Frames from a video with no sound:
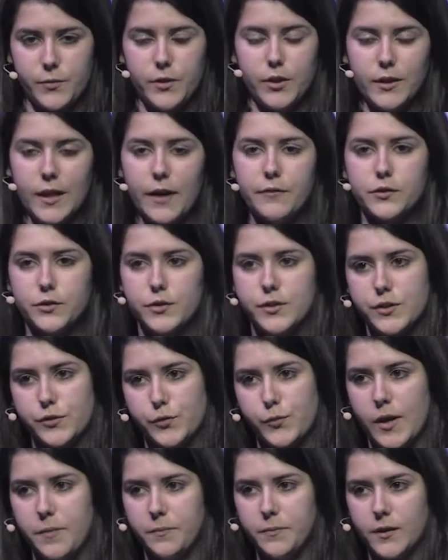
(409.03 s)
We don't have to
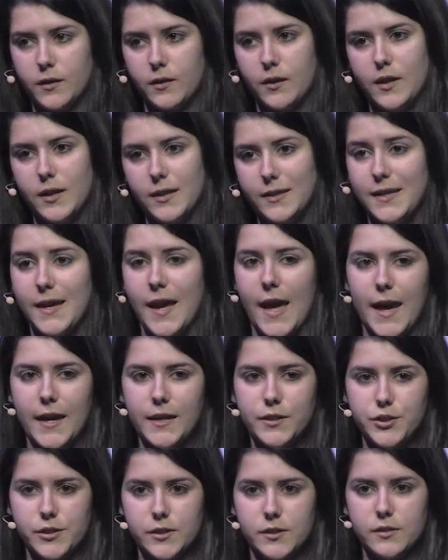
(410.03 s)
script the
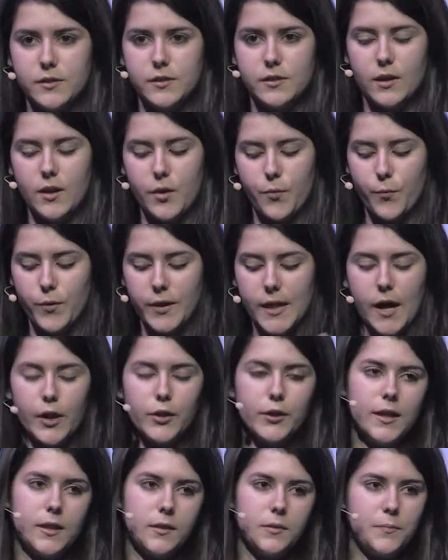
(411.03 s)
agent
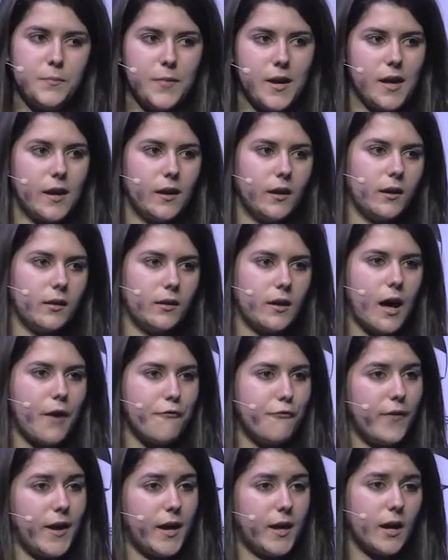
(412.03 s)
without it being
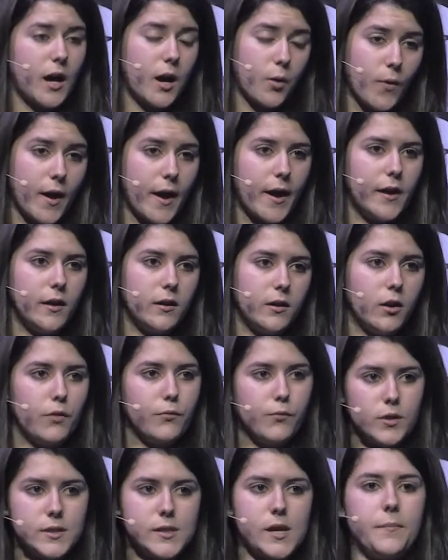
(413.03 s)
aware
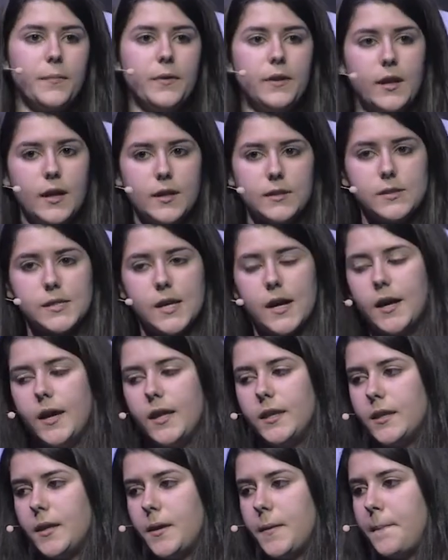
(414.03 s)
of what's happening
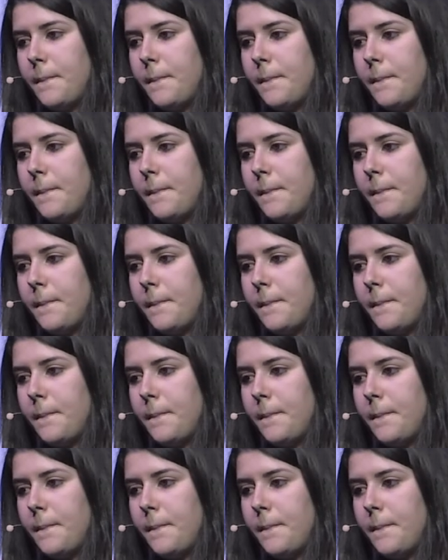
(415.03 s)
outside.